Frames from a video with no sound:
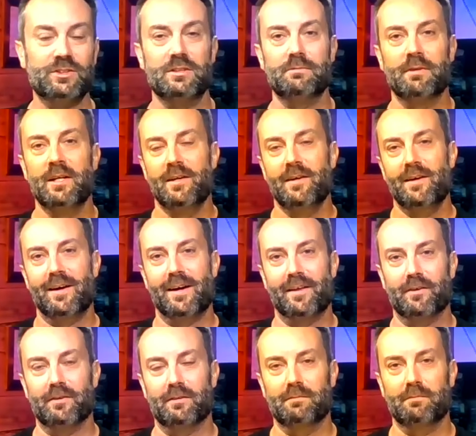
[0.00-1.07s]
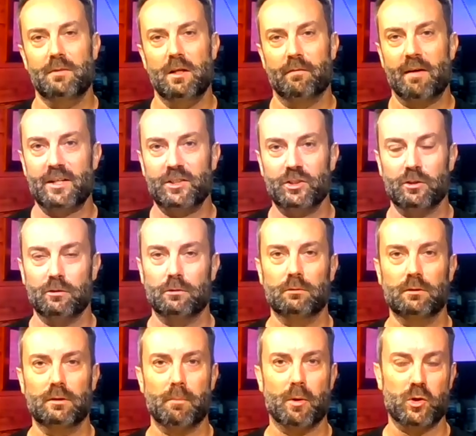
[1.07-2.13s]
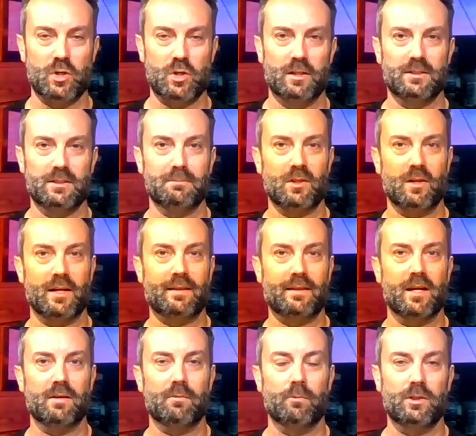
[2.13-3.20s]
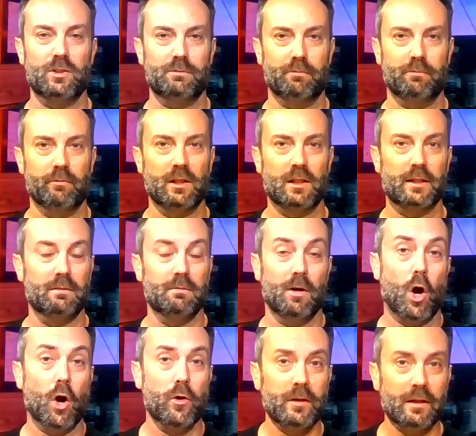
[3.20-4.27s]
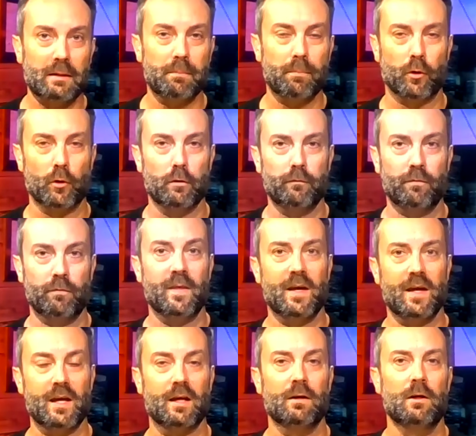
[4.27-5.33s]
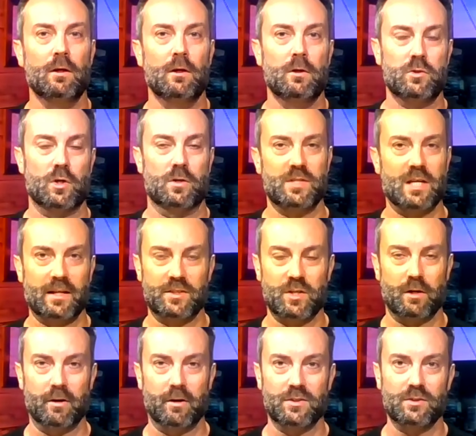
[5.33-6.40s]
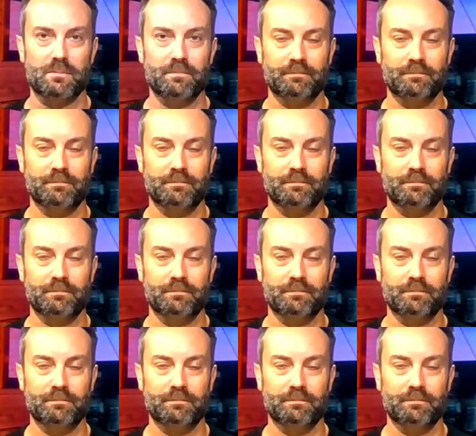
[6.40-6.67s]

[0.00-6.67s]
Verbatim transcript: and other irrational emotionalisms like that, which really only proved their totalitarianism.